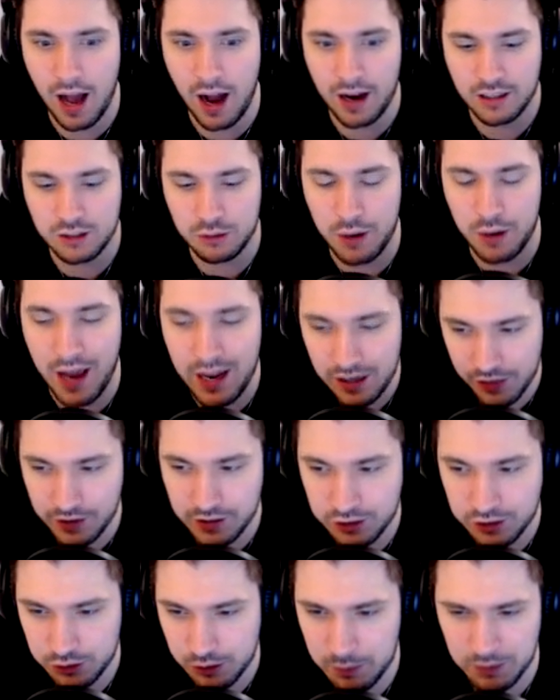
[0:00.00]
I can do
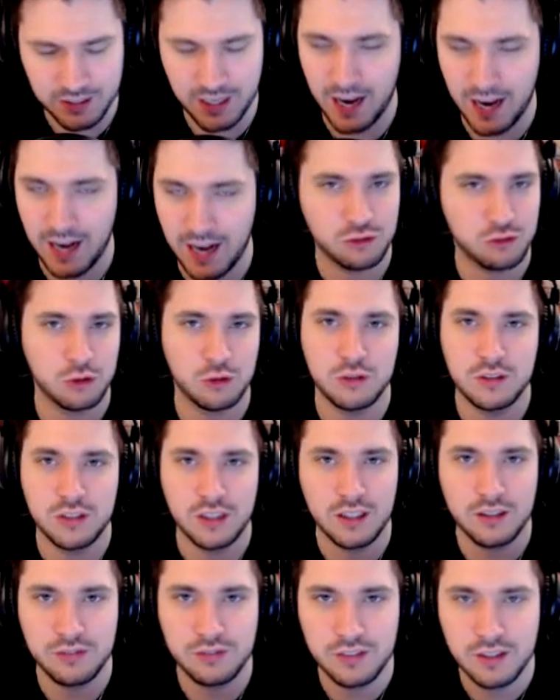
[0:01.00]
anything to it, I must get
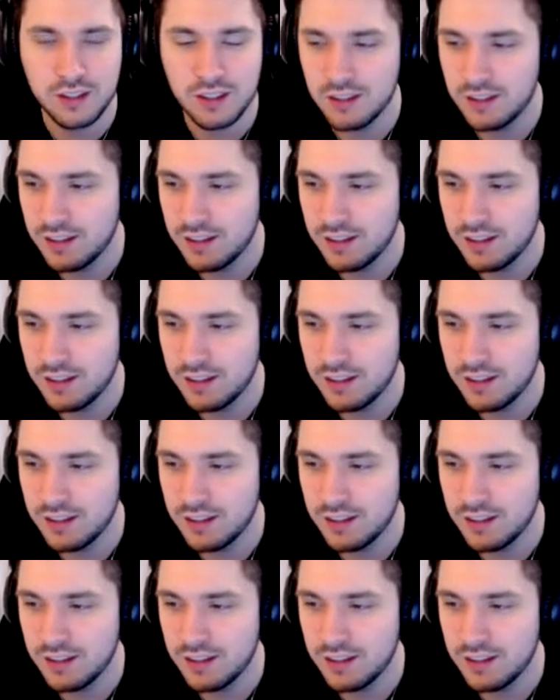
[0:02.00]
AstroTurf.